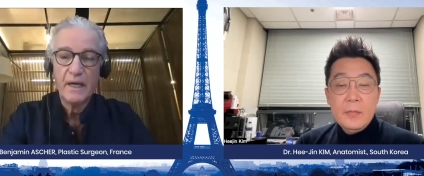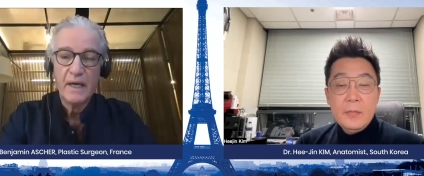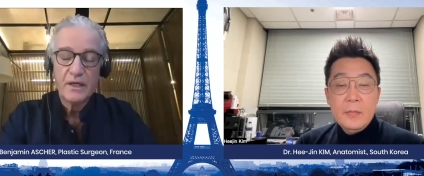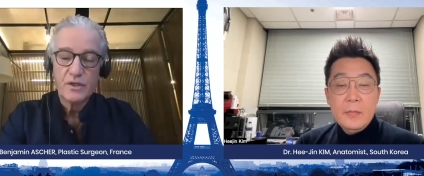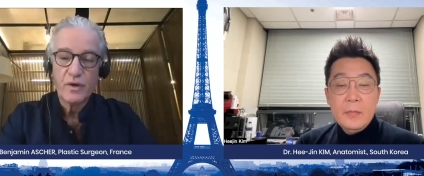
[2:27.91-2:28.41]

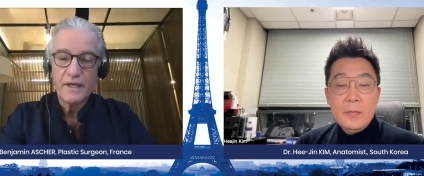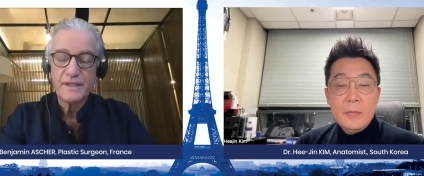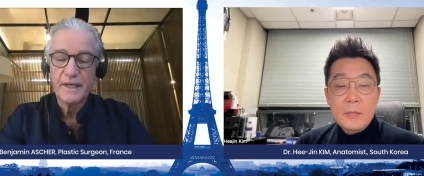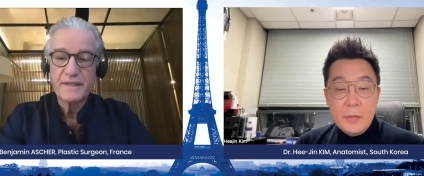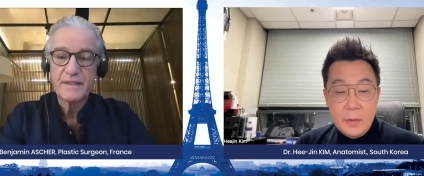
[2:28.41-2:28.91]
Speaker 1: So I think
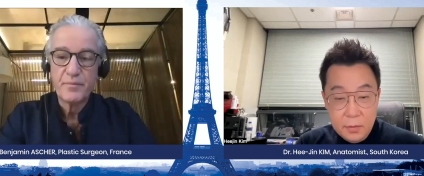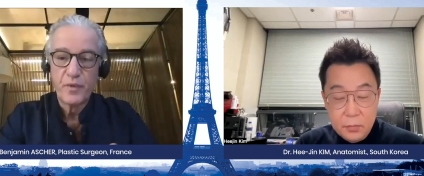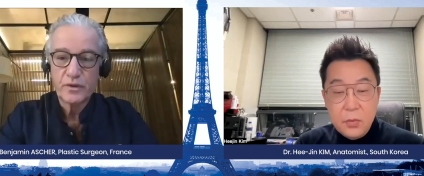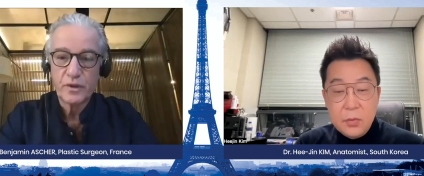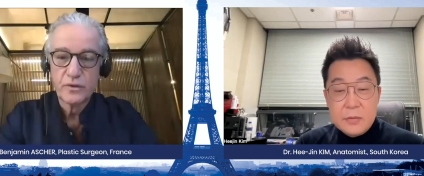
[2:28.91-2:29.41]
it's
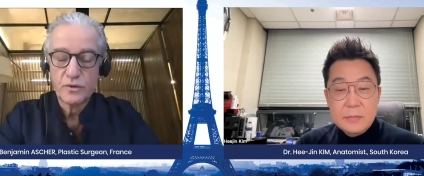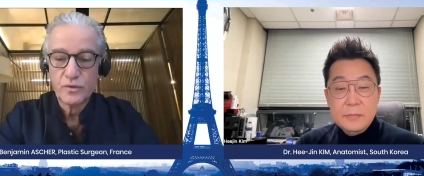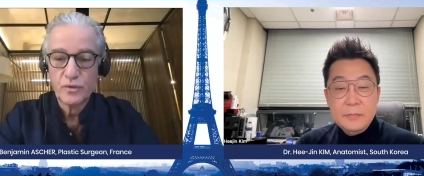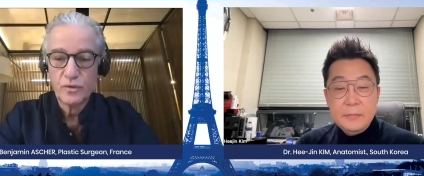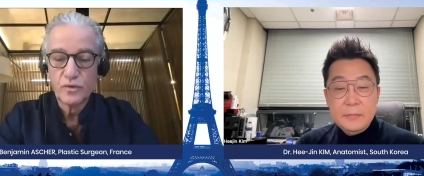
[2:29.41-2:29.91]
important to,
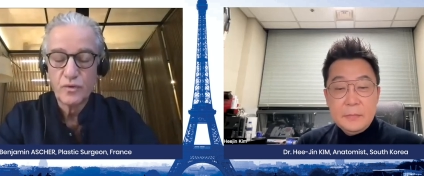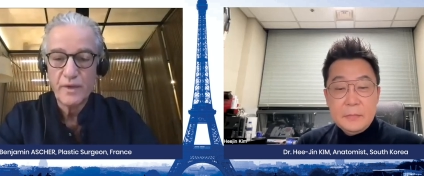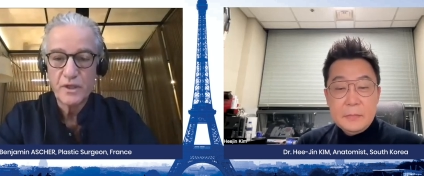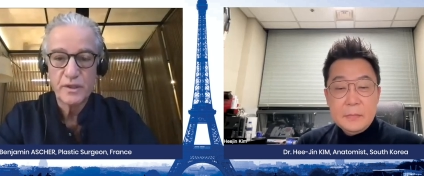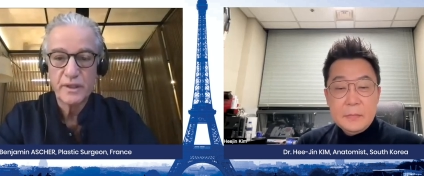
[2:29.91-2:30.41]
to
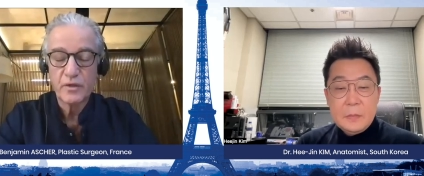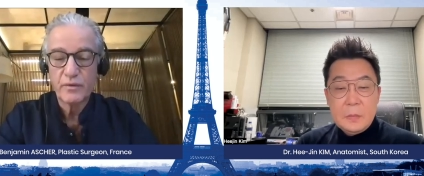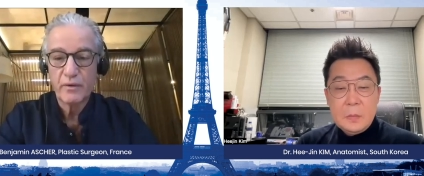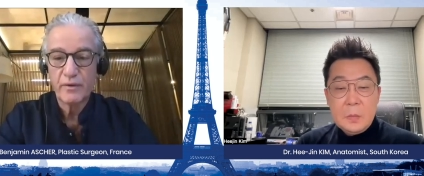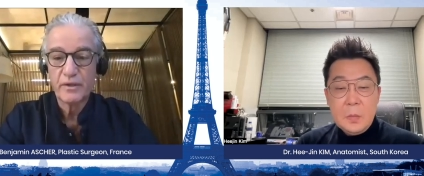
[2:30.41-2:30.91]
mention that we are
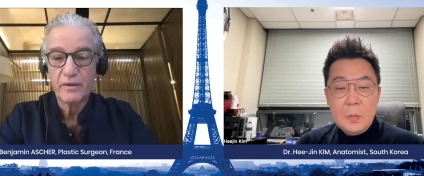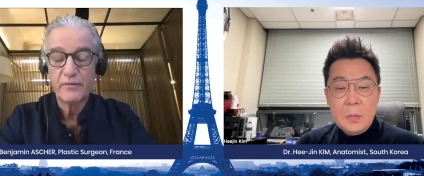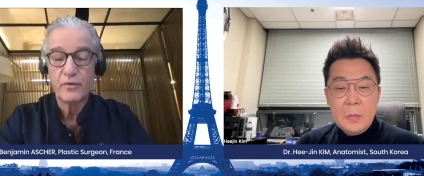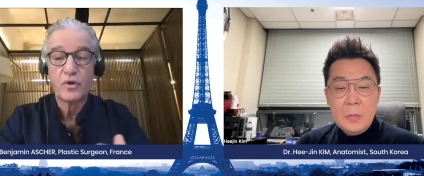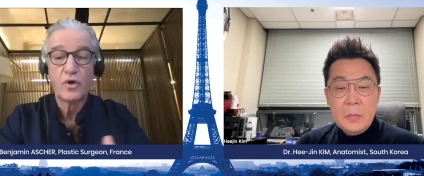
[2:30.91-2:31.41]
going to have a
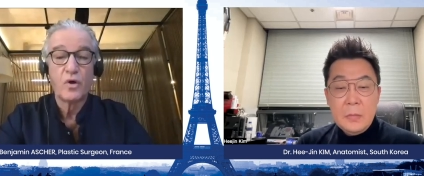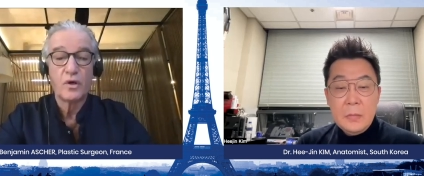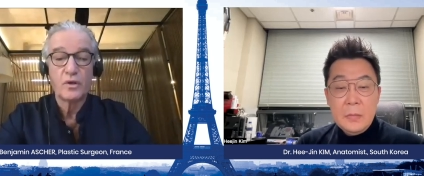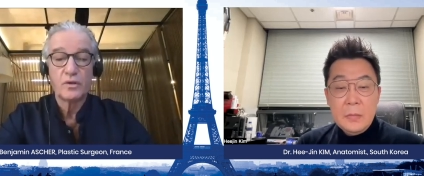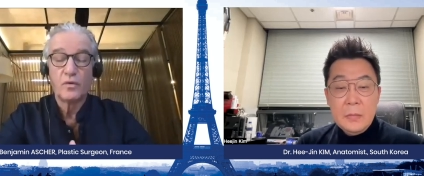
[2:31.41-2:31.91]
cohort
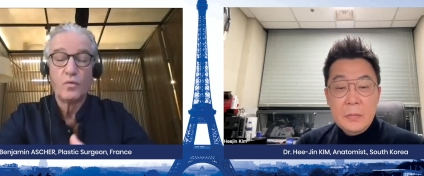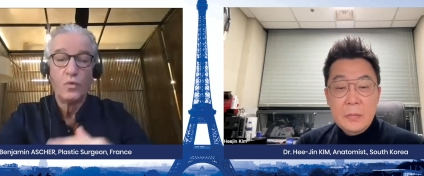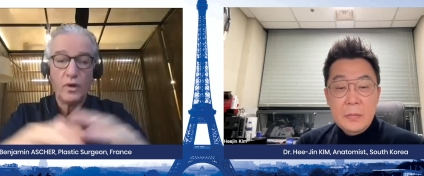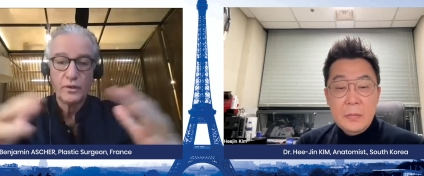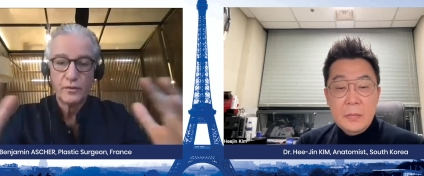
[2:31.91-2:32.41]
of
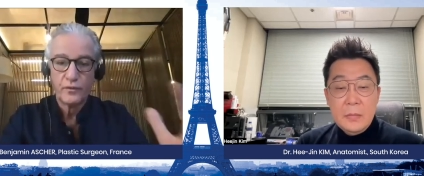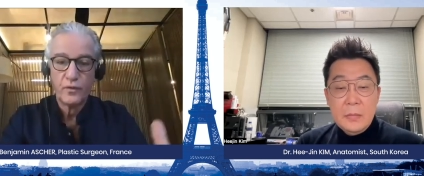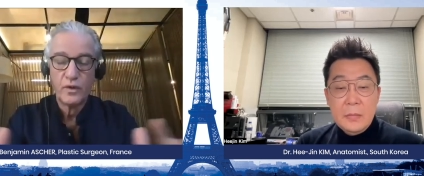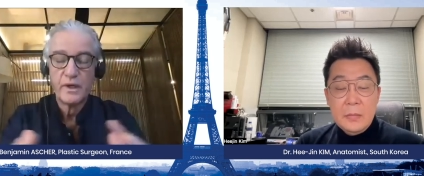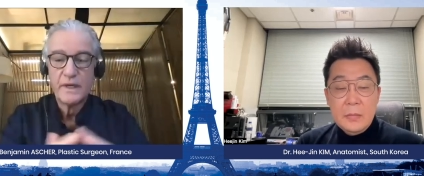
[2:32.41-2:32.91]
wonderful
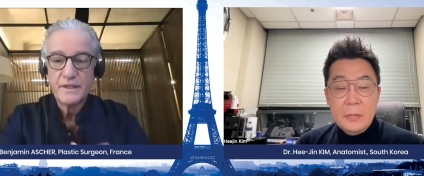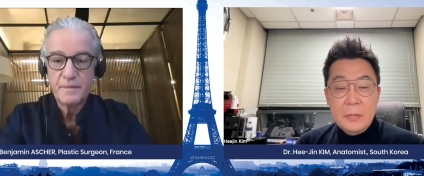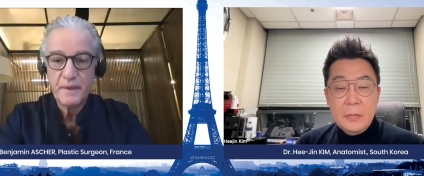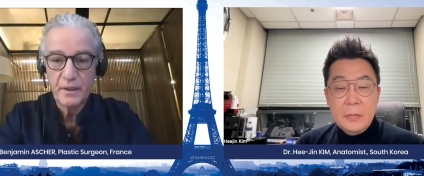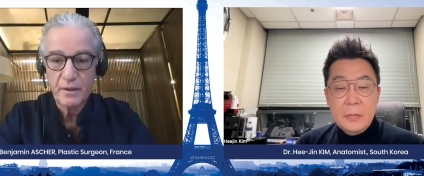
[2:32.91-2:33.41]

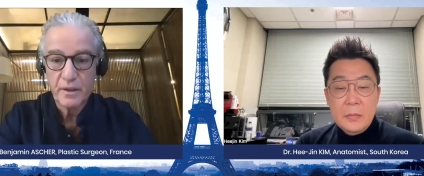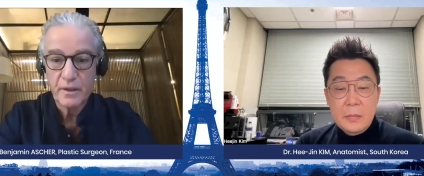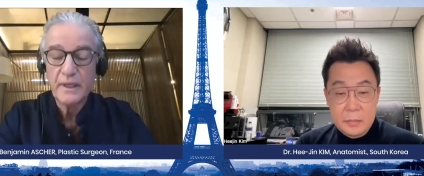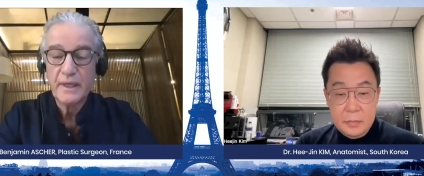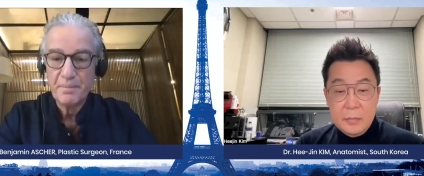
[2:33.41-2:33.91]
speaker,
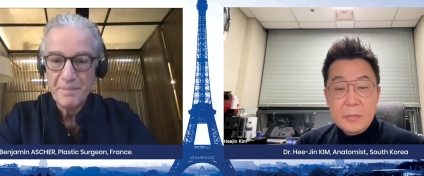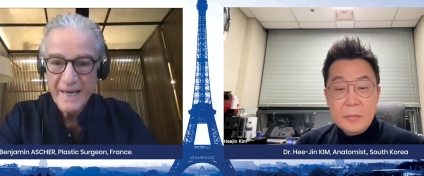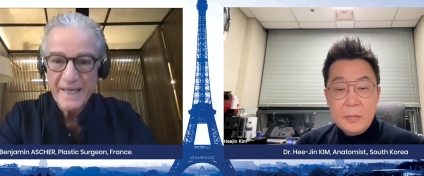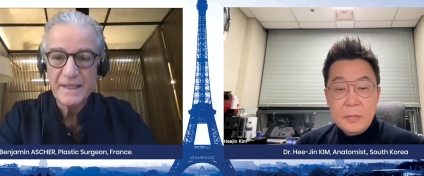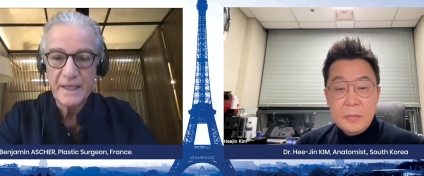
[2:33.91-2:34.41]
many
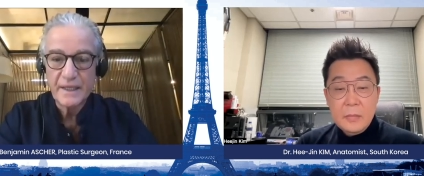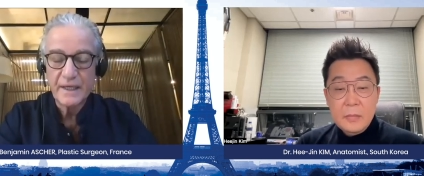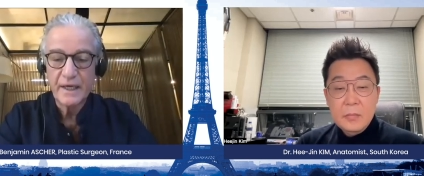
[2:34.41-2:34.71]
dedicated